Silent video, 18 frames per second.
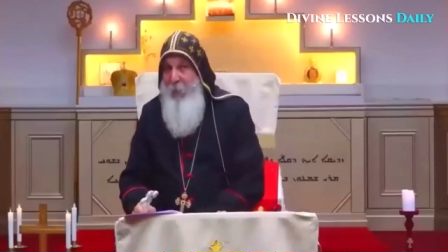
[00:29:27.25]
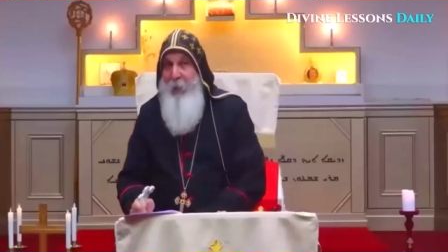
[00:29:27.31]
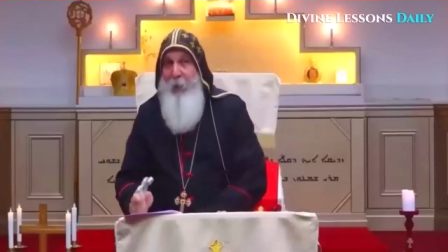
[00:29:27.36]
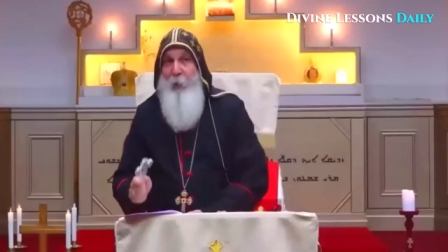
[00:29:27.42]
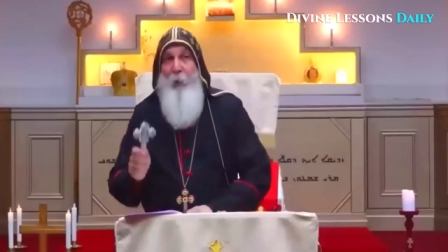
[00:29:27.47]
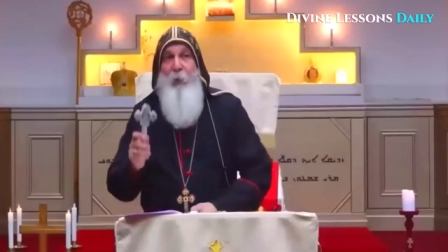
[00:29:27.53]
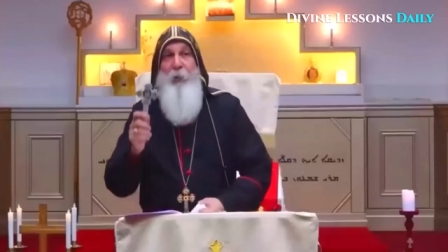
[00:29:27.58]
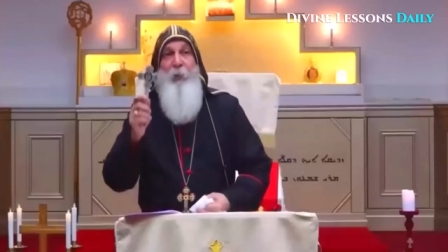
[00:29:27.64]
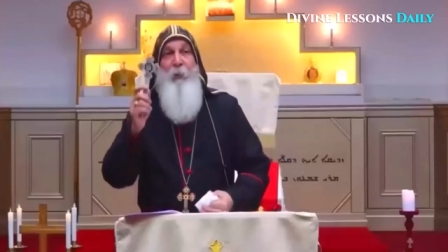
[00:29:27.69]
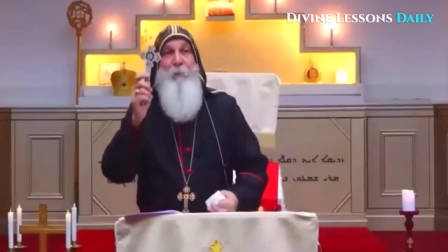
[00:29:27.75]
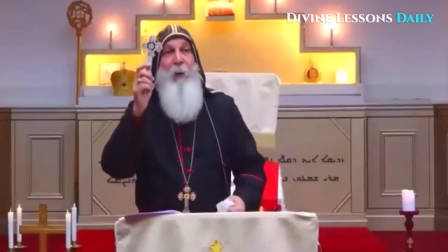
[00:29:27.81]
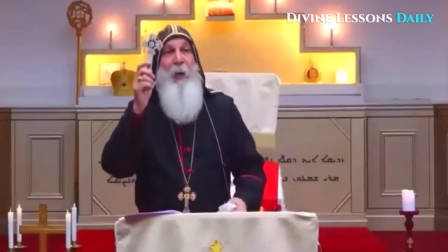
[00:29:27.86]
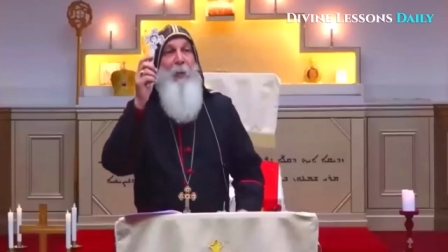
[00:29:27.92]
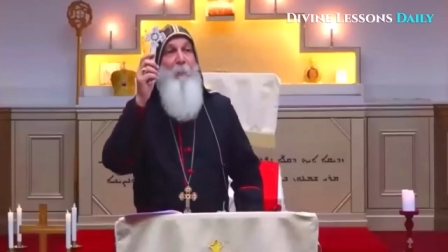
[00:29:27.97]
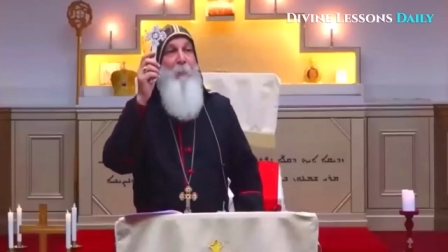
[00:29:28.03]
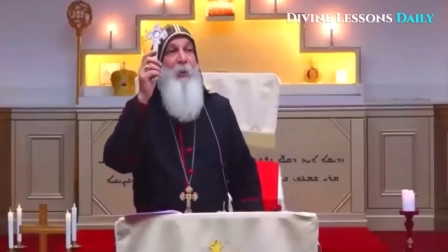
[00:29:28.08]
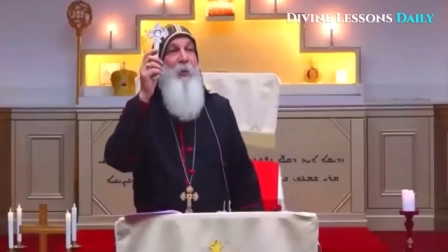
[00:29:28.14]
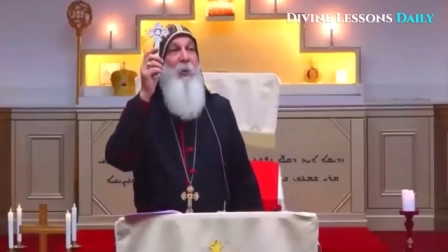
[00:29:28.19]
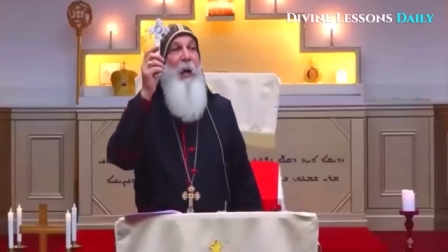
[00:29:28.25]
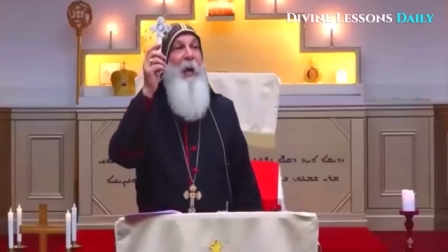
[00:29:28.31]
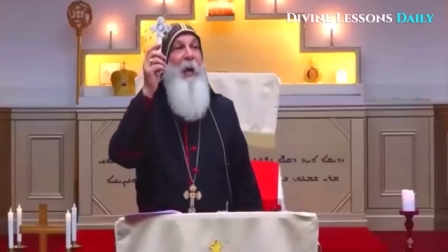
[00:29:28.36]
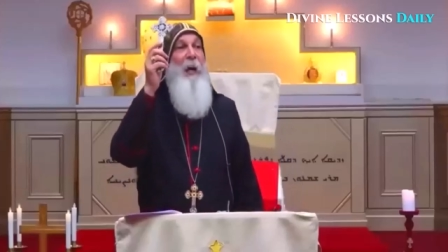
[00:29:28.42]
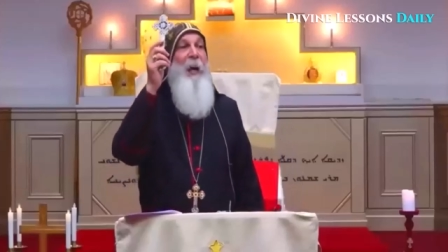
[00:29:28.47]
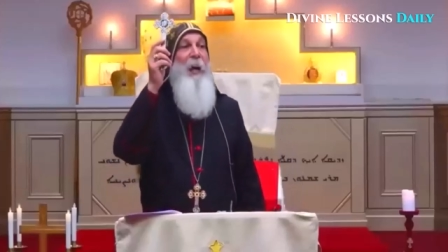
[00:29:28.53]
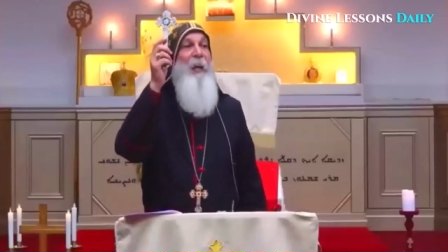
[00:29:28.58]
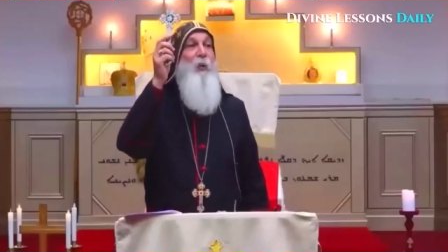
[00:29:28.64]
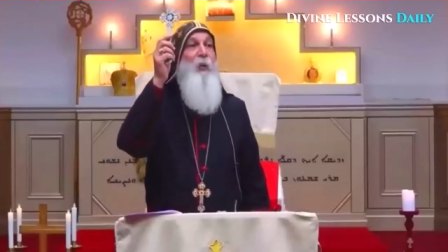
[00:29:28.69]
the crucified
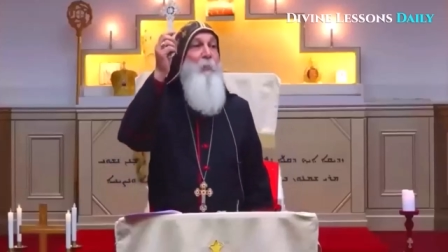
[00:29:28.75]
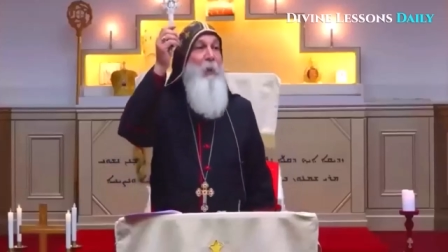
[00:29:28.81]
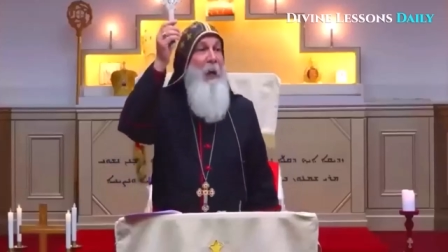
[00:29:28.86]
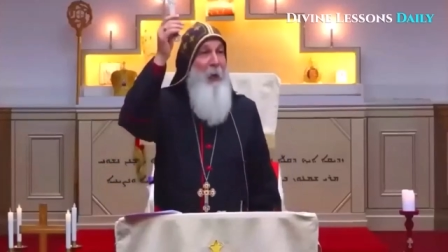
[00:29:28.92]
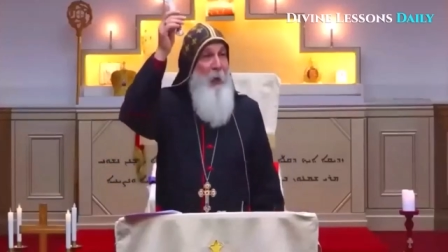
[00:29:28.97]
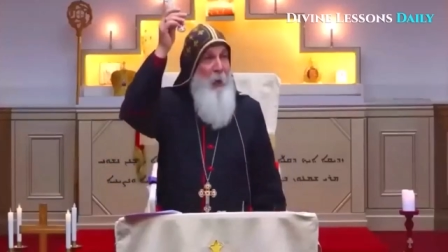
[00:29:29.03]
Messiah is my